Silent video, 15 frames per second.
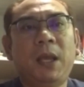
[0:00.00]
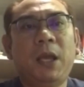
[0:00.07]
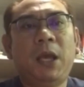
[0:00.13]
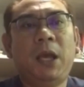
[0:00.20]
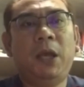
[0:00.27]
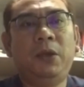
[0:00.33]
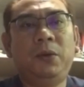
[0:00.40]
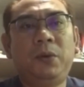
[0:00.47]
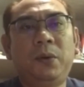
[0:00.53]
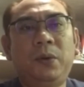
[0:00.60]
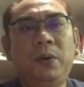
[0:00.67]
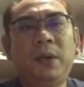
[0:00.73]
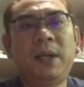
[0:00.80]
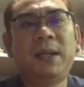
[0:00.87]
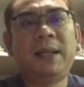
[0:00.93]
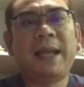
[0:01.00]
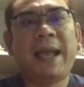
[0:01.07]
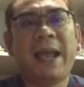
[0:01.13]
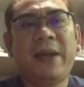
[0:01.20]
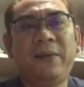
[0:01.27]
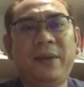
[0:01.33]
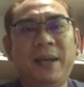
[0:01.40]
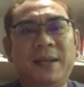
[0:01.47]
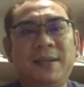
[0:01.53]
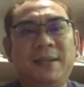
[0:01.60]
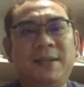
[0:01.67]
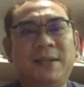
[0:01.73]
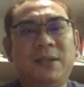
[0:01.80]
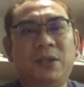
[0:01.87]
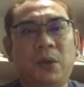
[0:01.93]
in rural areas
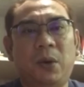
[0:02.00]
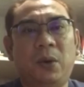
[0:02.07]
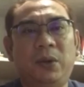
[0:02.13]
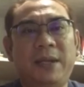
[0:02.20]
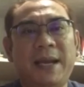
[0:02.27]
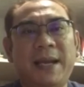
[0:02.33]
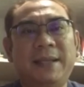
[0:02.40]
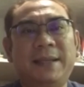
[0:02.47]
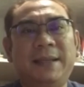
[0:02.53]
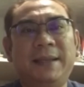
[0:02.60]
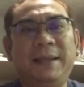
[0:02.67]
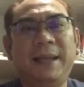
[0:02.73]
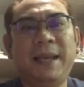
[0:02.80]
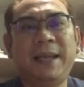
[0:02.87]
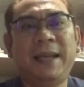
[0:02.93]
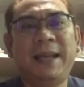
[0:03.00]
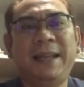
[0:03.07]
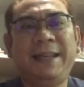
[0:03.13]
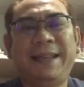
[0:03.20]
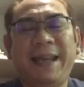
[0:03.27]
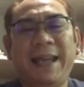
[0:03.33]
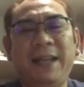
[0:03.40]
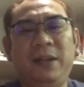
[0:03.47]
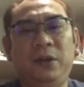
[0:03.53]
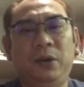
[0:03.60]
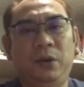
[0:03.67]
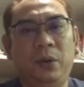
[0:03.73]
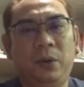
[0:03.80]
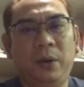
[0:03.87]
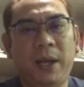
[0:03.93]
so that they can gain
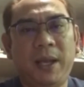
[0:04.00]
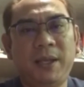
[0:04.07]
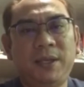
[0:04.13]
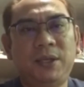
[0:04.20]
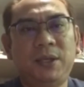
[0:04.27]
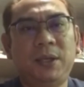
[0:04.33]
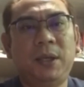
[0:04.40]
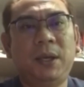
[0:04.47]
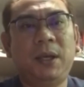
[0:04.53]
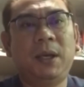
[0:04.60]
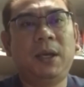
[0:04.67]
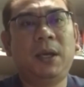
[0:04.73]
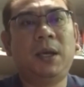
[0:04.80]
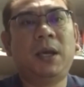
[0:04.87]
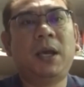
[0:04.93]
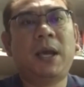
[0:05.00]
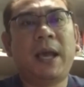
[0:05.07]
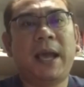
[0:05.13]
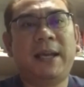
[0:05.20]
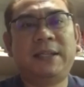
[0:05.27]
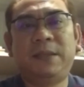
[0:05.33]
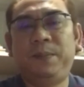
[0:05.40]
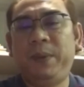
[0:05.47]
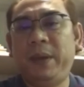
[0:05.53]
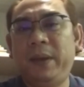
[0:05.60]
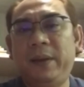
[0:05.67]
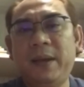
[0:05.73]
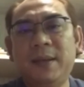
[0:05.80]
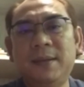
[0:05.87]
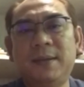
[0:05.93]
knowledge,
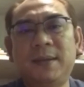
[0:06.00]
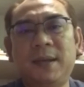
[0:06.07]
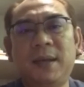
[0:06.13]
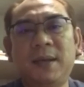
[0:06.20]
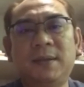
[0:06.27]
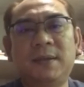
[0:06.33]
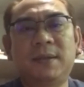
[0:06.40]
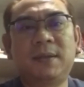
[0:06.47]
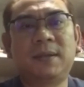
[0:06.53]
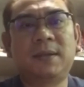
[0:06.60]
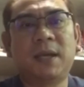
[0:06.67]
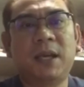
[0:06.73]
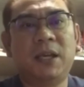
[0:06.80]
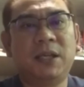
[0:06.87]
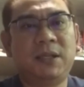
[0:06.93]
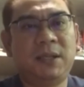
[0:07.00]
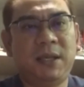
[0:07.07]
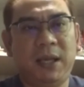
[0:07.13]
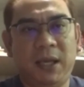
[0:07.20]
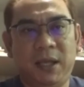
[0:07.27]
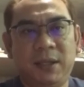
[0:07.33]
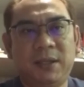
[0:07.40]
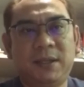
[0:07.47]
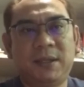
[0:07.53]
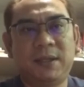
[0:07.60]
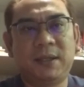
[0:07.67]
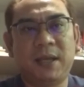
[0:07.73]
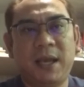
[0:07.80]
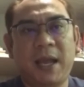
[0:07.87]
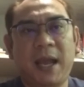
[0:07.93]
experiences, skills,
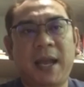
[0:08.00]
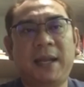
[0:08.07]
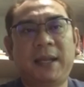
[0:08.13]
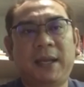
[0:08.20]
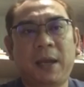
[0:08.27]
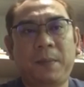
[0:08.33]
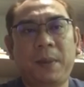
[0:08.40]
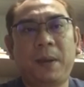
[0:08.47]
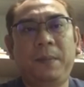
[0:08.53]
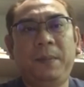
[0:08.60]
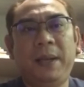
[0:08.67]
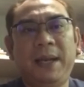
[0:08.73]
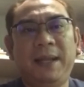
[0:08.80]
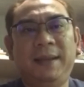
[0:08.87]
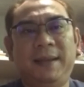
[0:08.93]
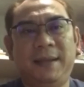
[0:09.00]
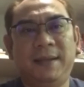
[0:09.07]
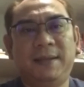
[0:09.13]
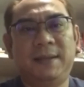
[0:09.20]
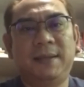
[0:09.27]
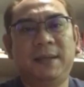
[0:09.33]
and capabilities.